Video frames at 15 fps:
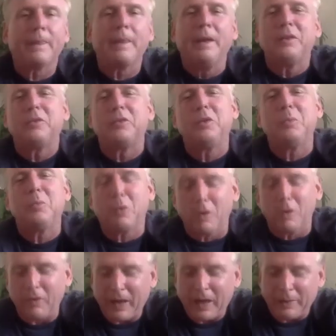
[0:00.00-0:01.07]
2 more
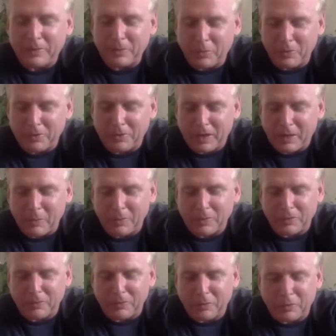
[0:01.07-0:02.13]
of abs and we're done with the
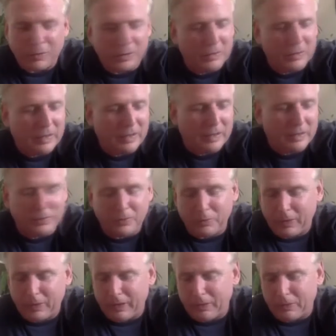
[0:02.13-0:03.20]
floor, you guys.
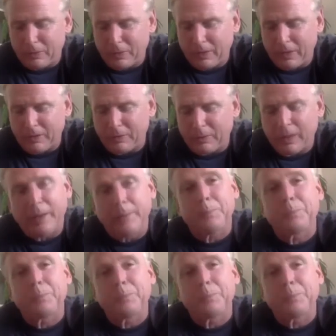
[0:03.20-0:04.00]
Hooray, hooray, hooray.